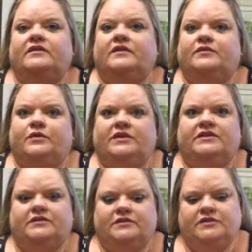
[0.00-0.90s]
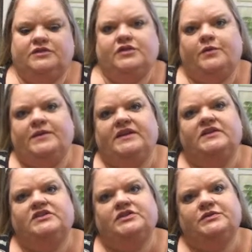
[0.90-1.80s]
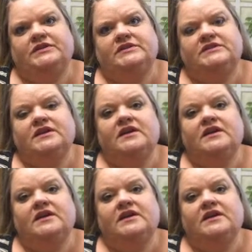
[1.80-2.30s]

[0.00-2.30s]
of really determining the students